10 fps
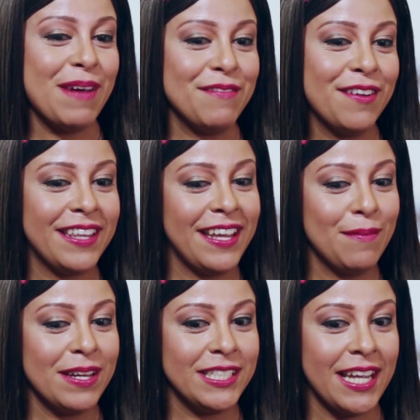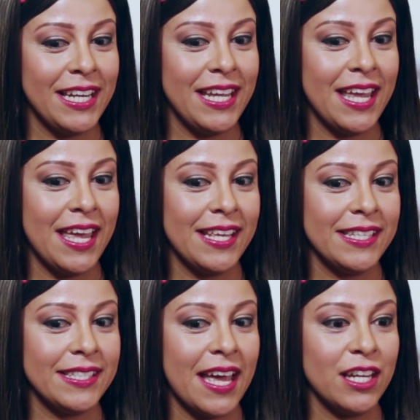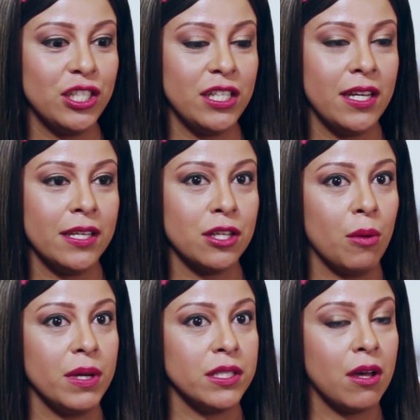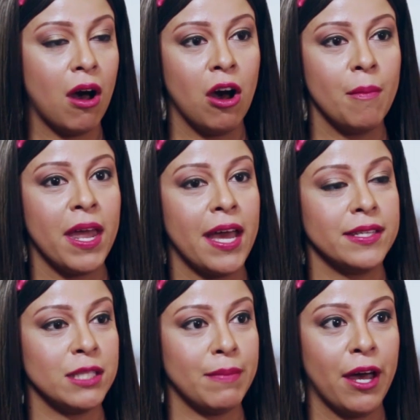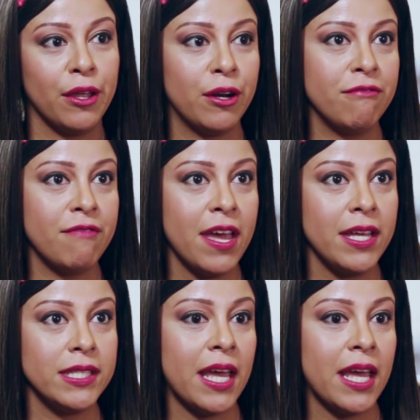my favorite thing about Janie is that she is always calm and has a smile on her face,